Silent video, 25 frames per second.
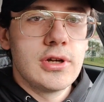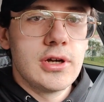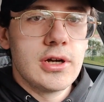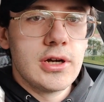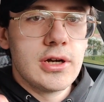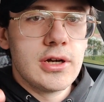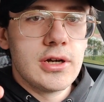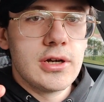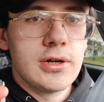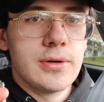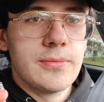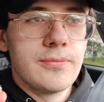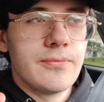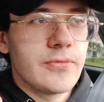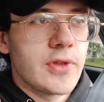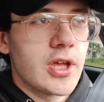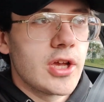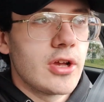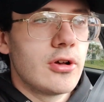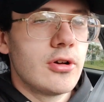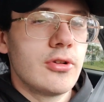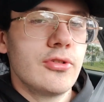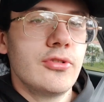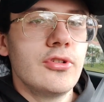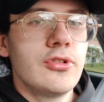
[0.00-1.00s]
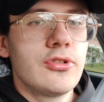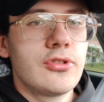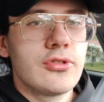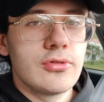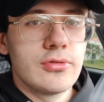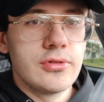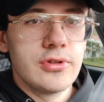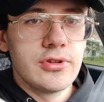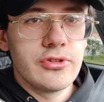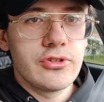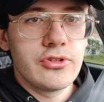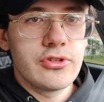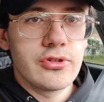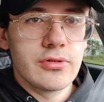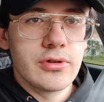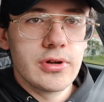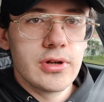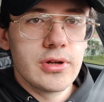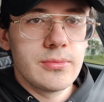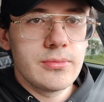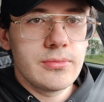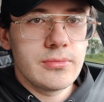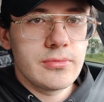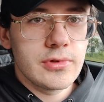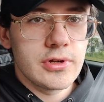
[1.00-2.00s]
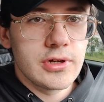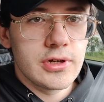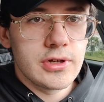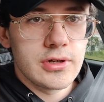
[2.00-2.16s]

I got this on Instagram